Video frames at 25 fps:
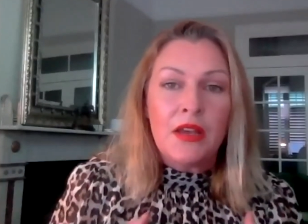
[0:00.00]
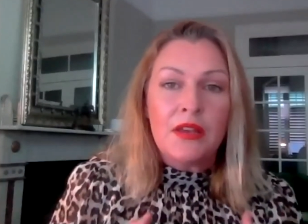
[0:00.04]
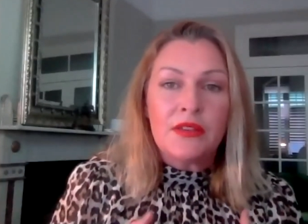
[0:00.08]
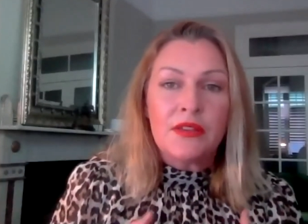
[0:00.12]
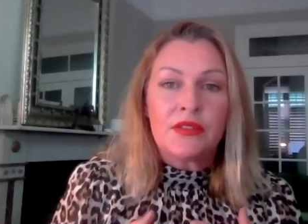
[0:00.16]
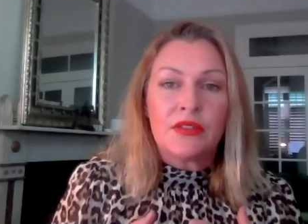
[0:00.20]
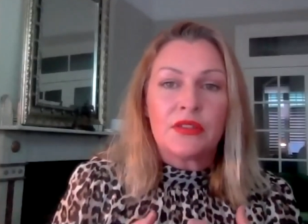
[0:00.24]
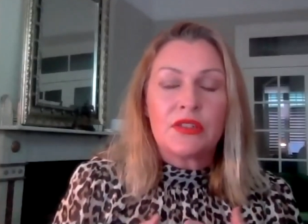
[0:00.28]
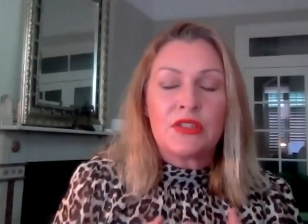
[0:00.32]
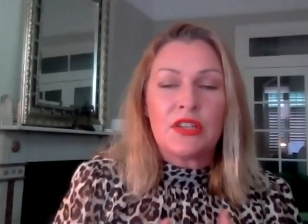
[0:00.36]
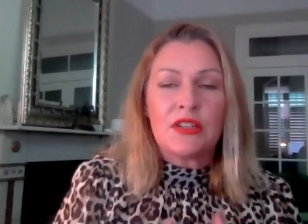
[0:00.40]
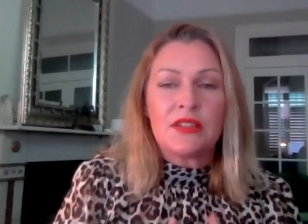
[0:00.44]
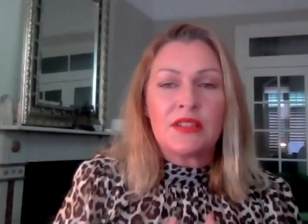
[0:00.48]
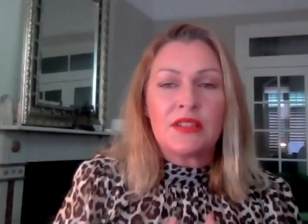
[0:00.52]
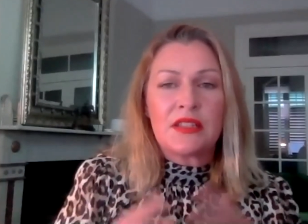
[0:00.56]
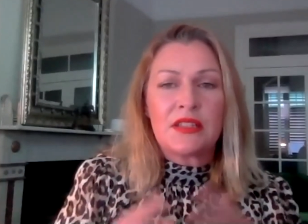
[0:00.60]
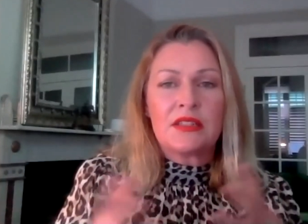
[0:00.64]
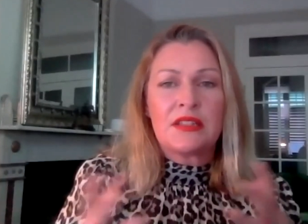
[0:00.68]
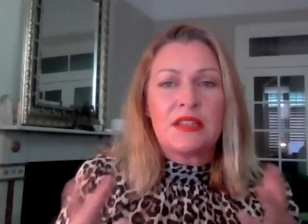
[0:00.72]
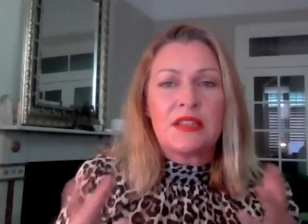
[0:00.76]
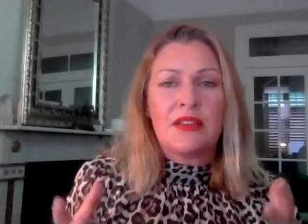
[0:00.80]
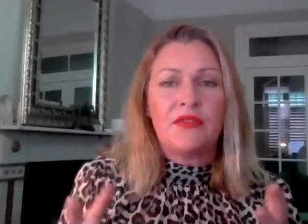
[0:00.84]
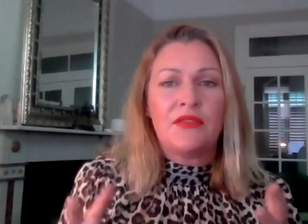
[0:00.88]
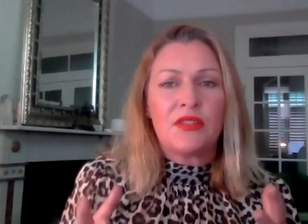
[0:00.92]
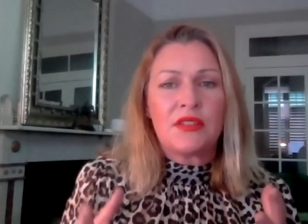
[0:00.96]
So
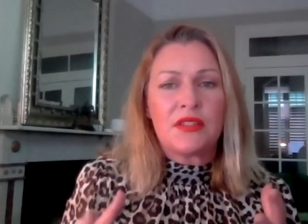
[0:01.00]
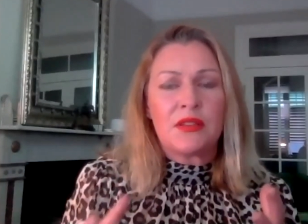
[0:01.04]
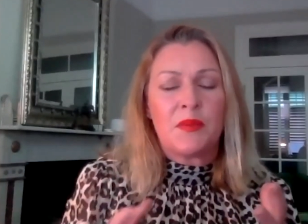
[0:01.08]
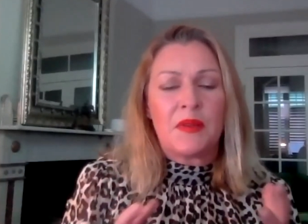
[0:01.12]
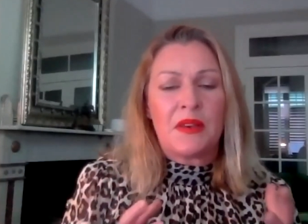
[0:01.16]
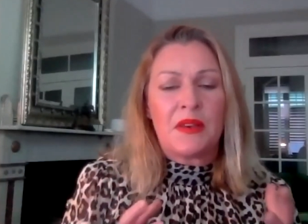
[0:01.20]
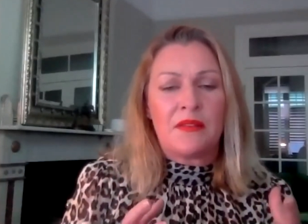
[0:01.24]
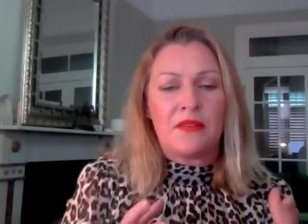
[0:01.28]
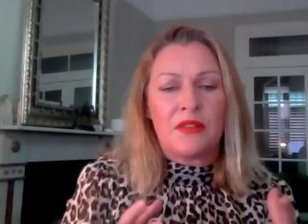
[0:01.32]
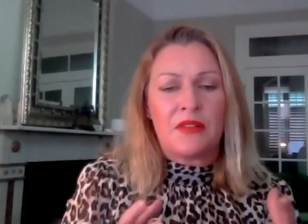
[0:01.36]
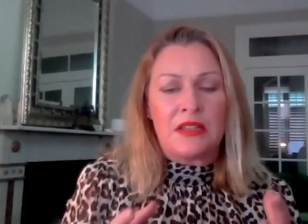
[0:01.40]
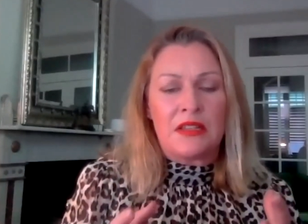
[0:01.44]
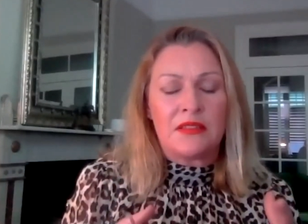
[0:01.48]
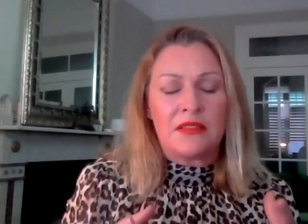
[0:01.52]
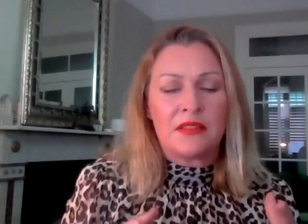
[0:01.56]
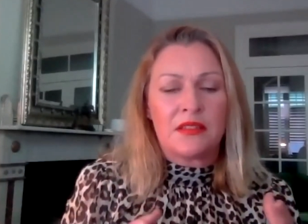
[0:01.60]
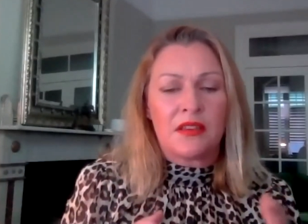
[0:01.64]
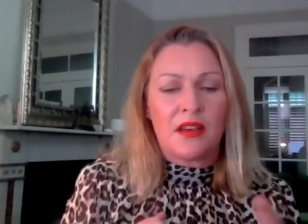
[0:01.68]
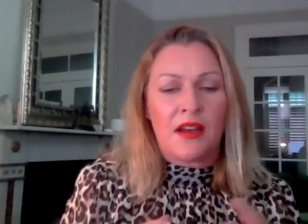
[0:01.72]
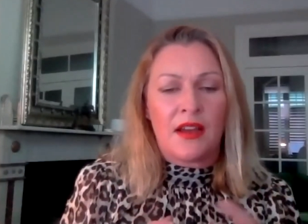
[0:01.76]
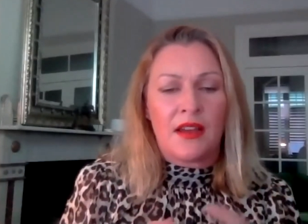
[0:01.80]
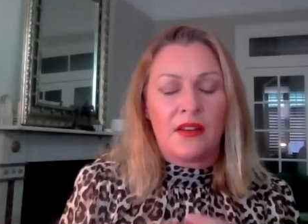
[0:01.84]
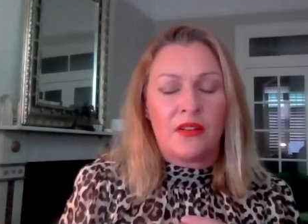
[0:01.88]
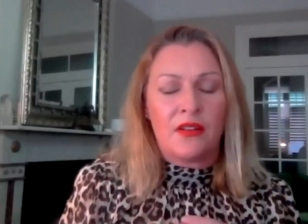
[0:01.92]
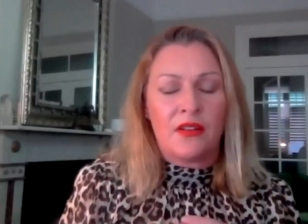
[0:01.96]
just give us a bit of an
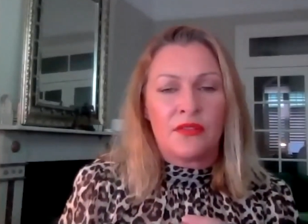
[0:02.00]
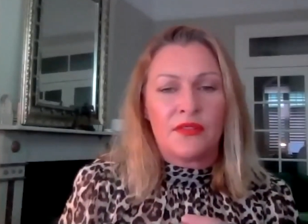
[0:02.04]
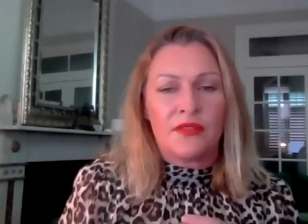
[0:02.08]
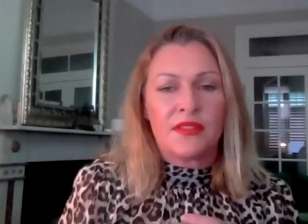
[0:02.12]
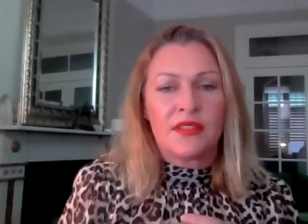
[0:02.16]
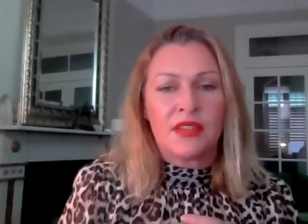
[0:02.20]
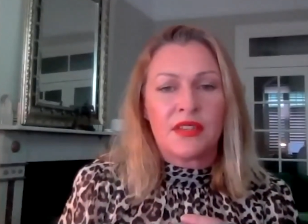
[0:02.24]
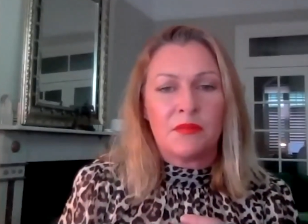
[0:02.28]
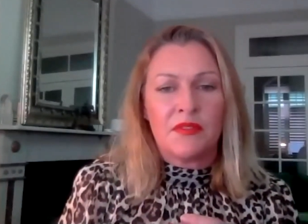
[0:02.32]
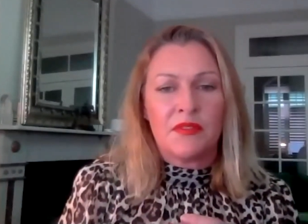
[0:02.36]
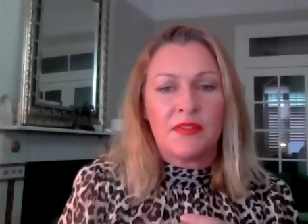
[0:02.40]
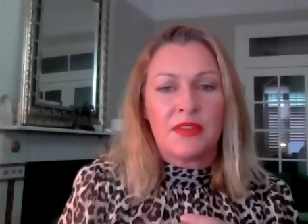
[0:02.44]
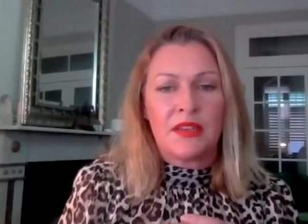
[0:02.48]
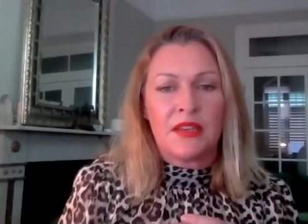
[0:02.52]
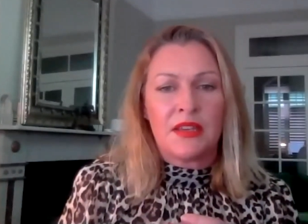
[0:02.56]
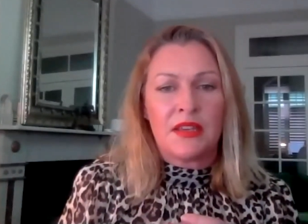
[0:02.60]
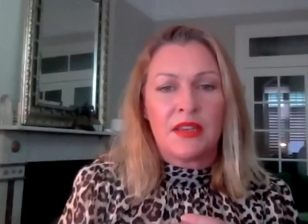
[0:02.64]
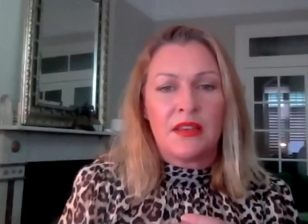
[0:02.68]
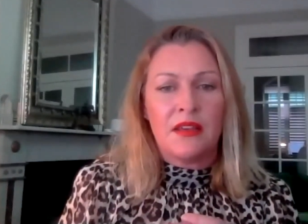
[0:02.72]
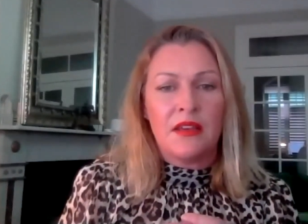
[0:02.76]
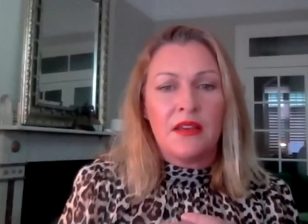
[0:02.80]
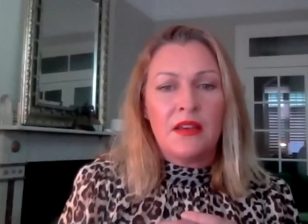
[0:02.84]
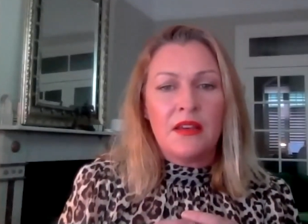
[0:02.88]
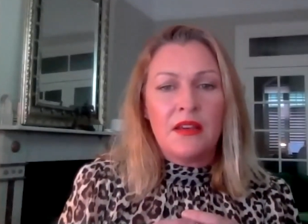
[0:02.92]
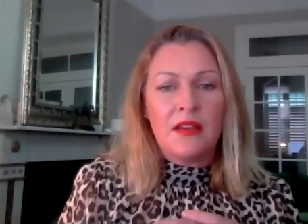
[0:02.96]
insight on some of
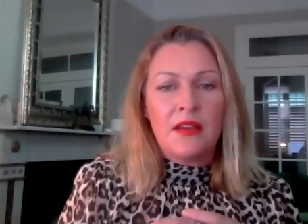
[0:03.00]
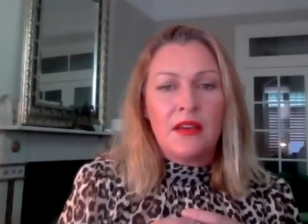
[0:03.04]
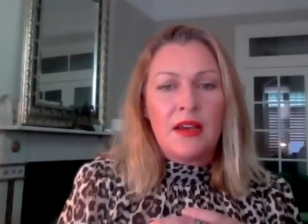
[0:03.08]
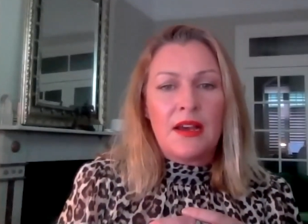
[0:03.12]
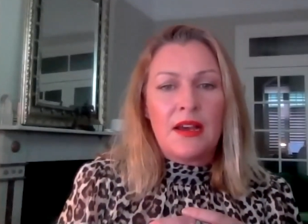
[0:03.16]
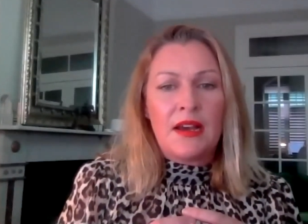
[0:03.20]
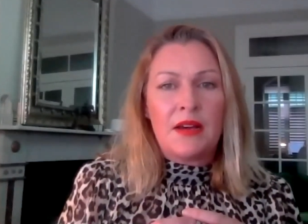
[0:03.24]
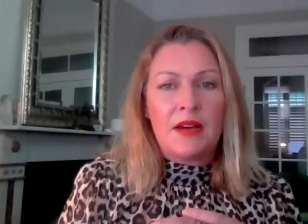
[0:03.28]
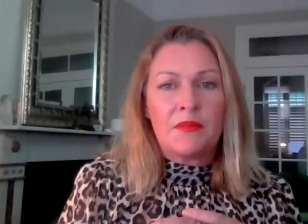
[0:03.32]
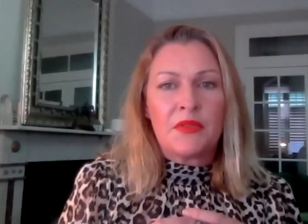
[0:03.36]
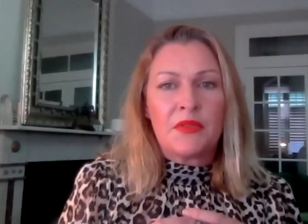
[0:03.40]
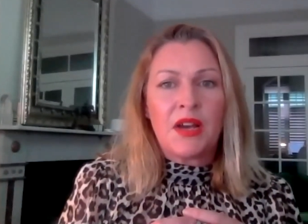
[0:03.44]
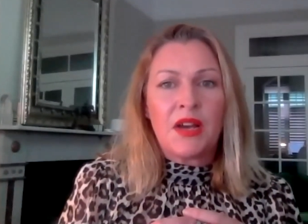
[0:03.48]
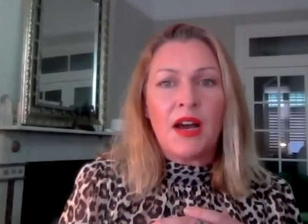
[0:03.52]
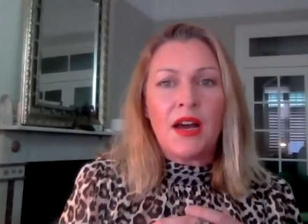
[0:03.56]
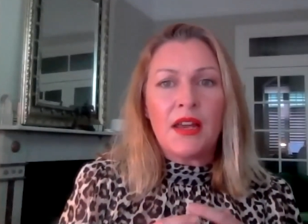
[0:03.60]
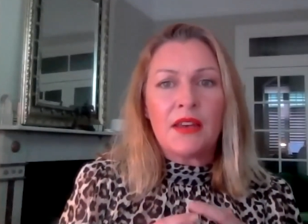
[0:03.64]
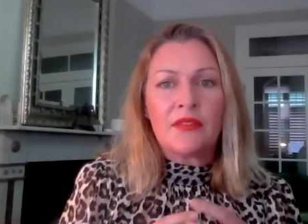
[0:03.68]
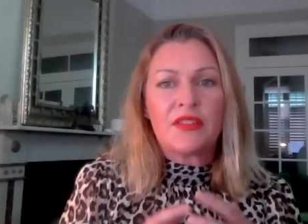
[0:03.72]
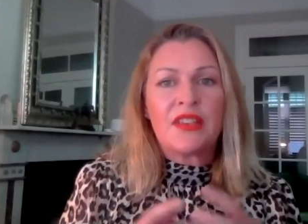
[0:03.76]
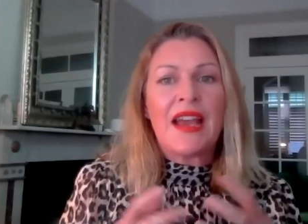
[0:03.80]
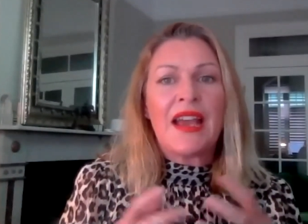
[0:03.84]
the kind